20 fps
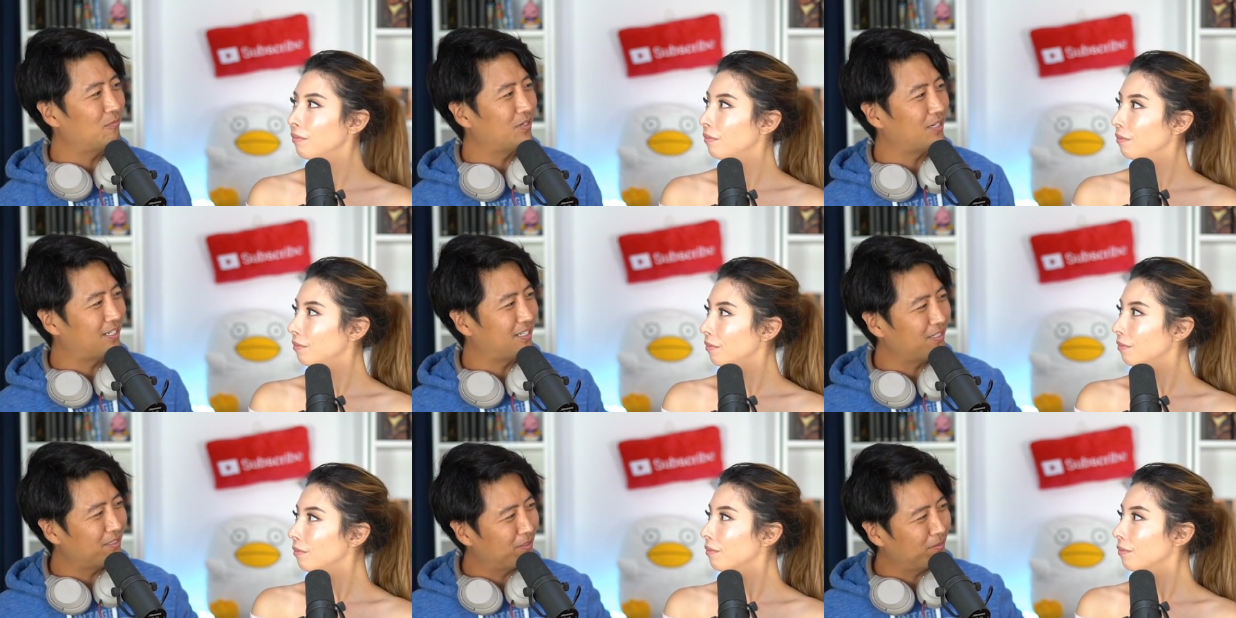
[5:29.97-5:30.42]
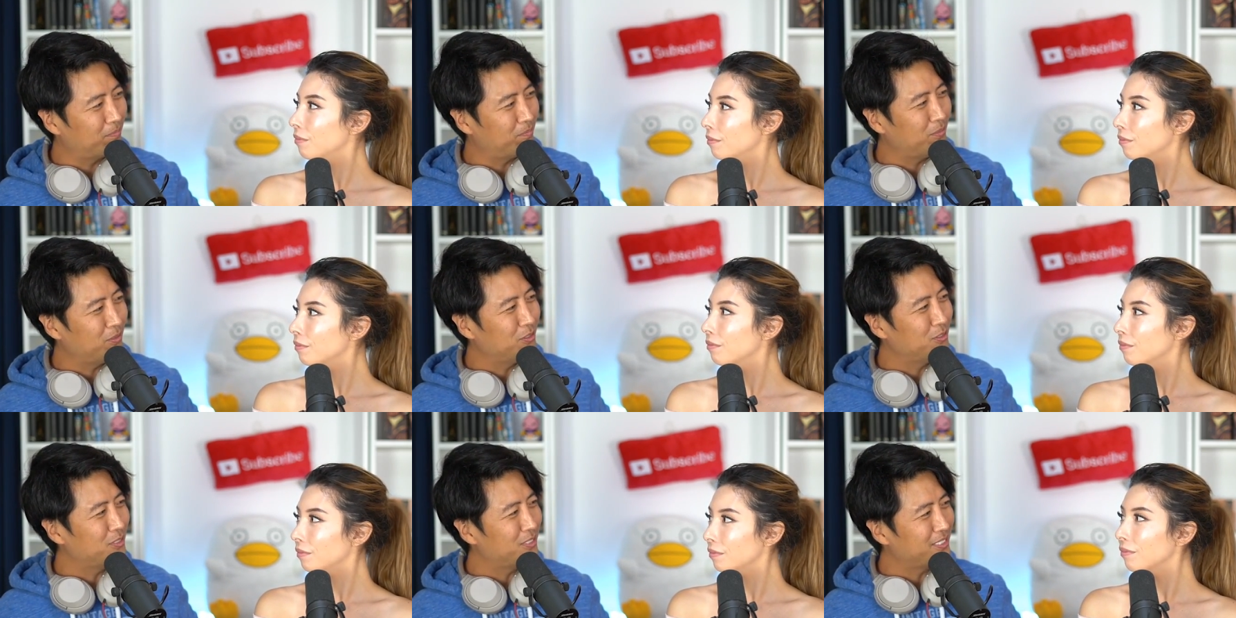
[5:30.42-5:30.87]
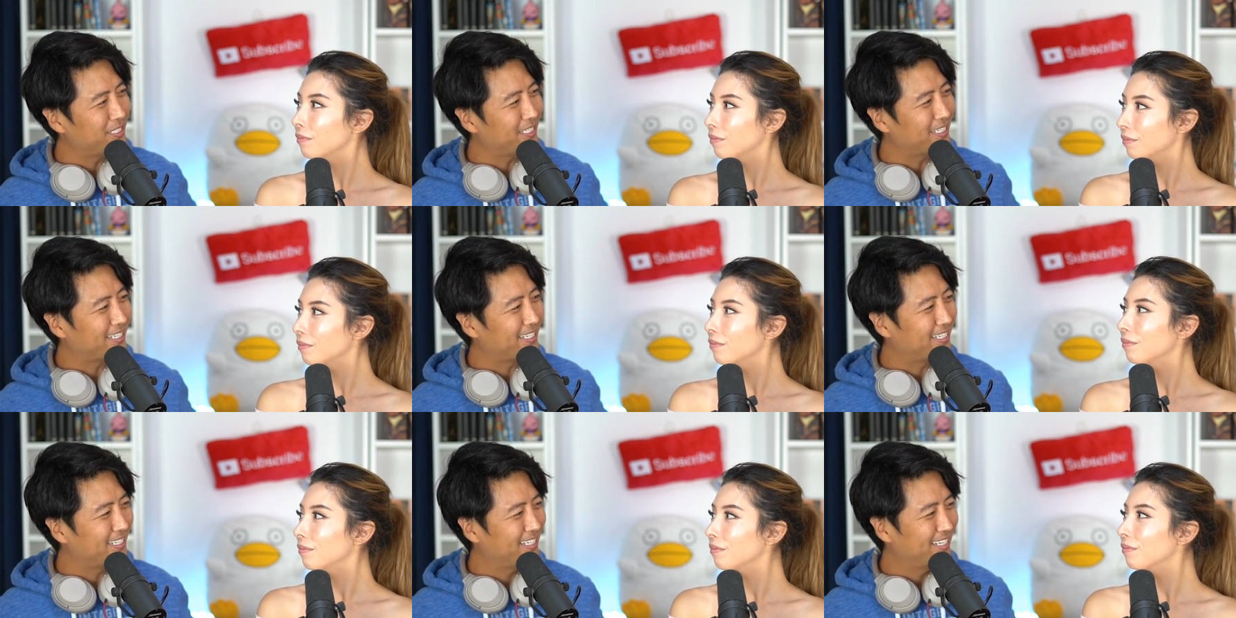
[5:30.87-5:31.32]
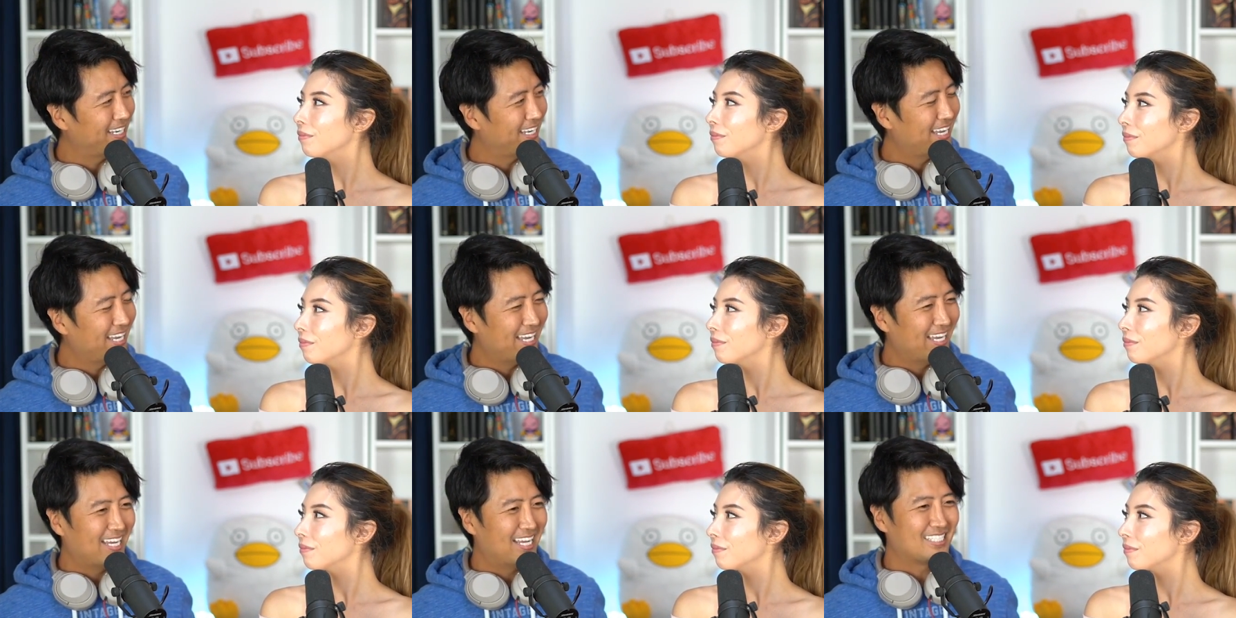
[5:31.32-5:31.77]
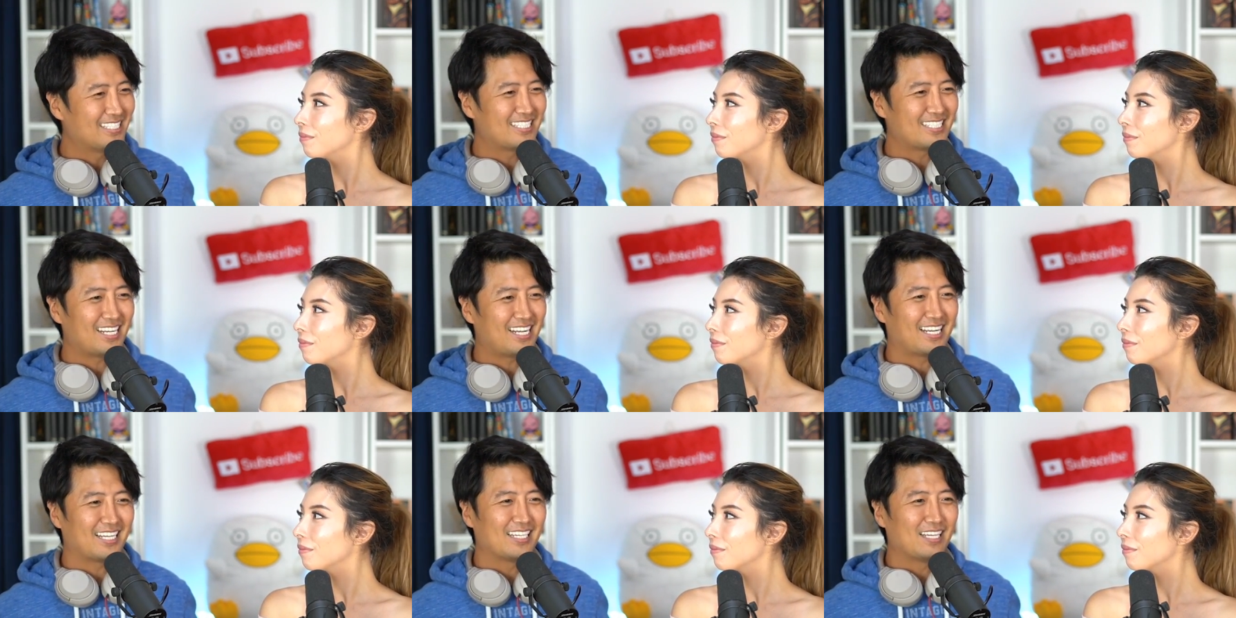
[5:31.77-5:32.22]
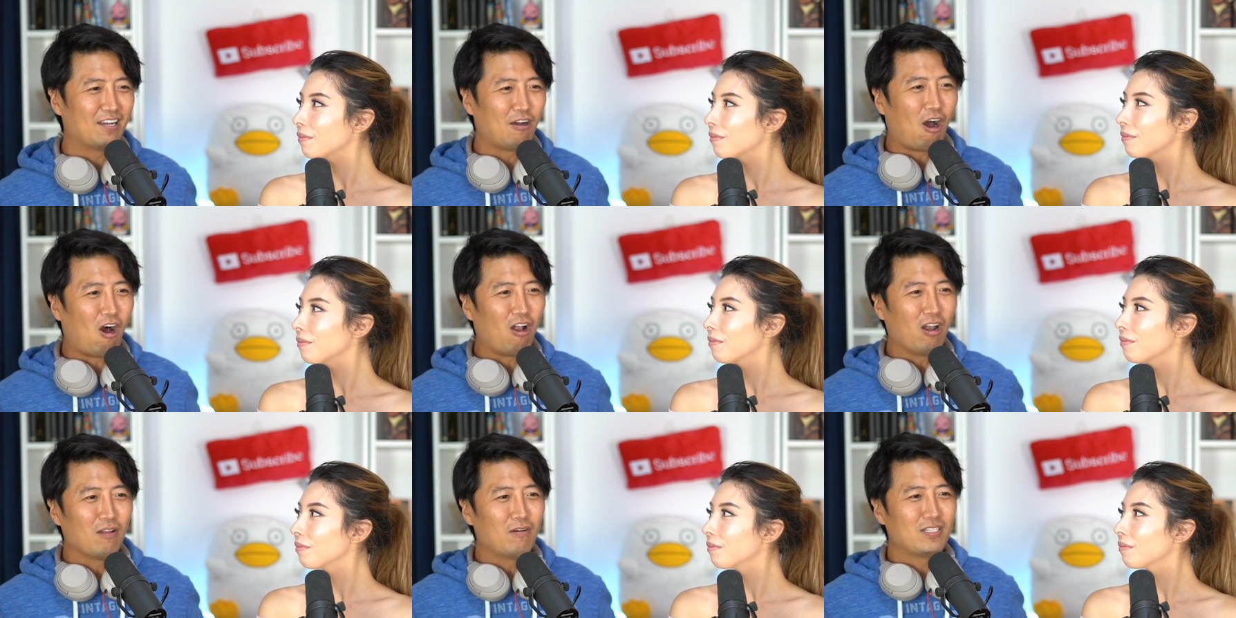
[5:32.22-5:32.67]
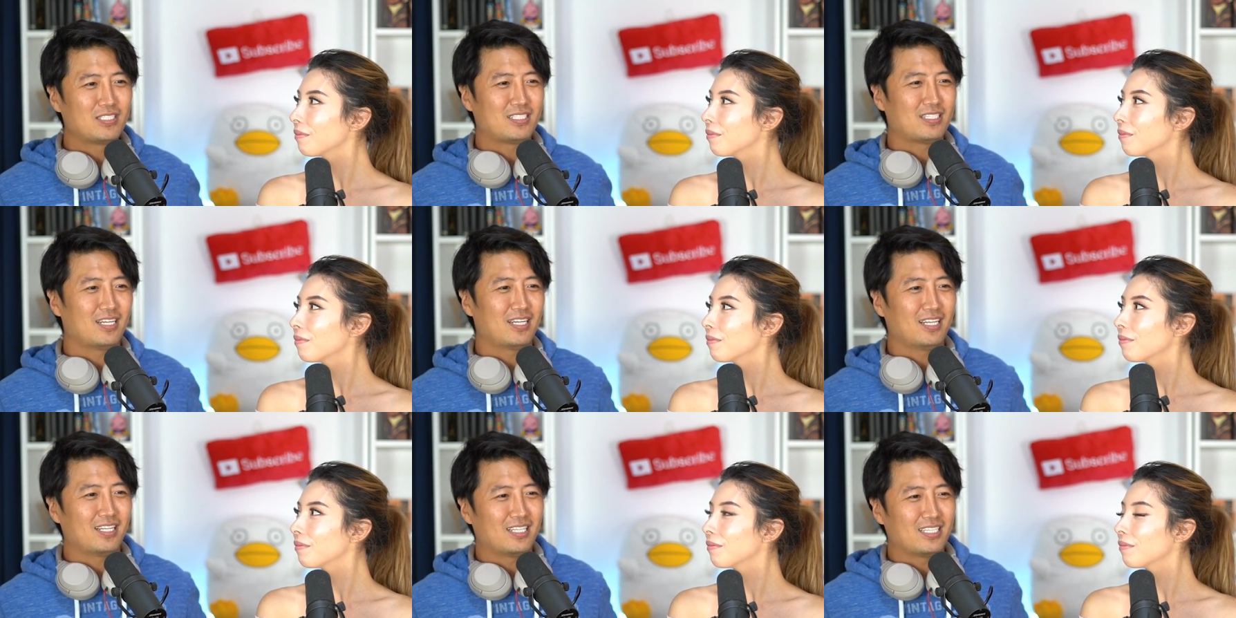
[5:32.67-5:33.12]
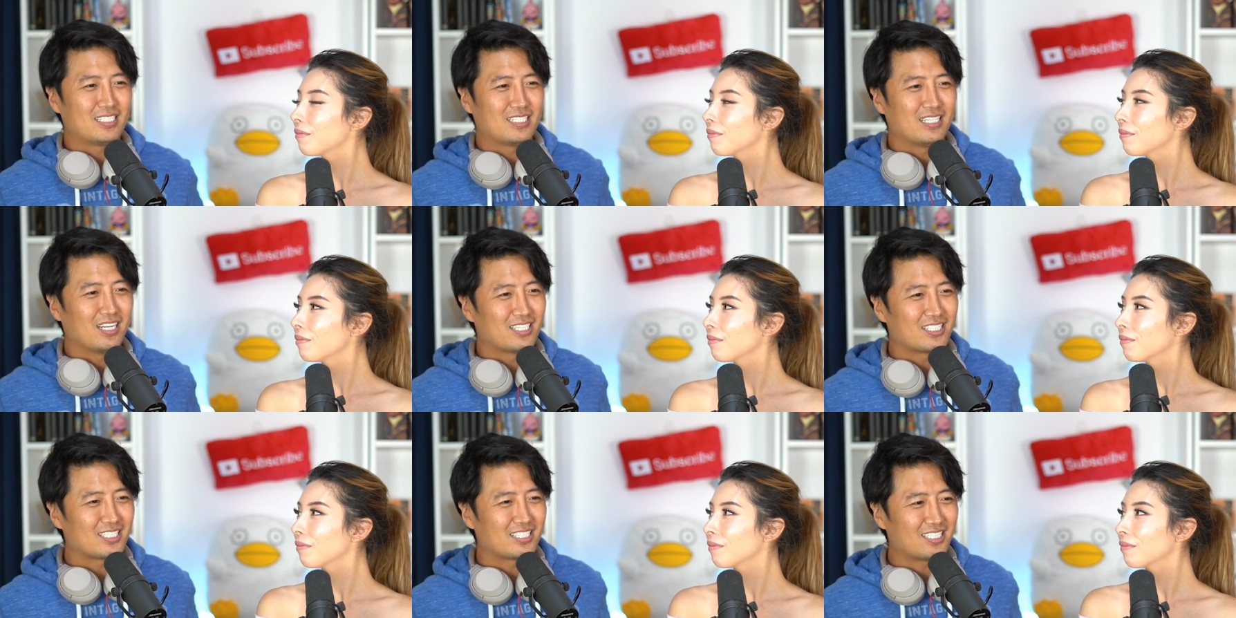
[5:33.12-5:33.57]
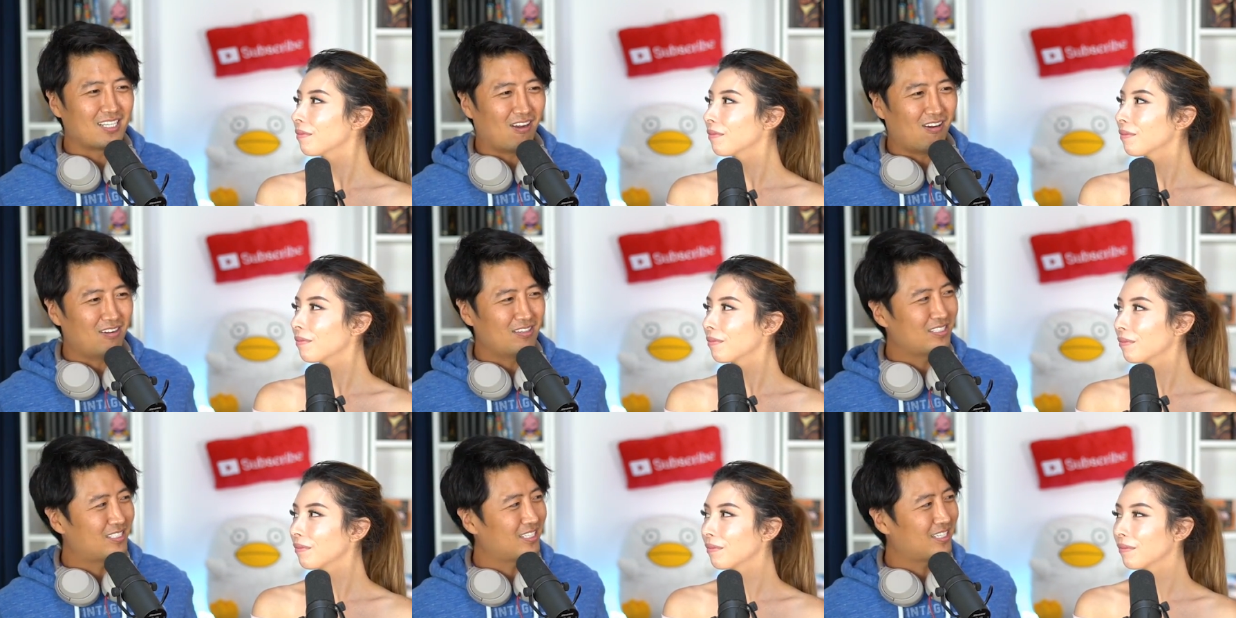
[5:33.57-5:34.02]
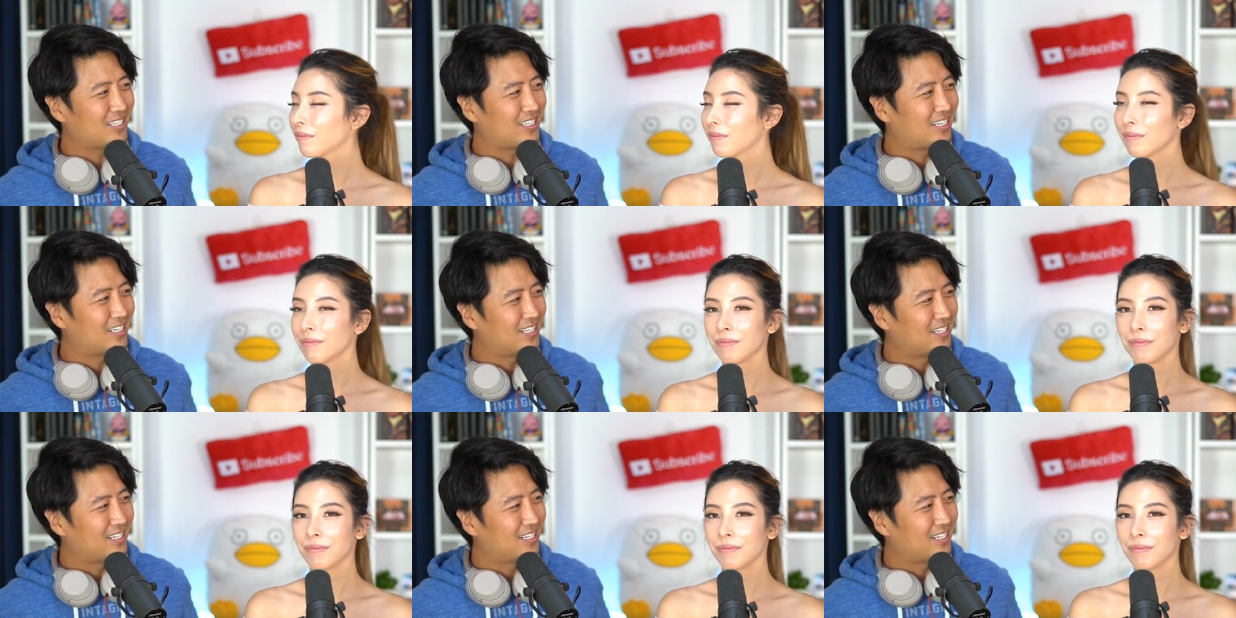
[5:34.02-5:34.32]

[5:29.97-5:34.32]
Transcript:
Speaker 1: we hear the music, it's like all of a sudden this nostalgic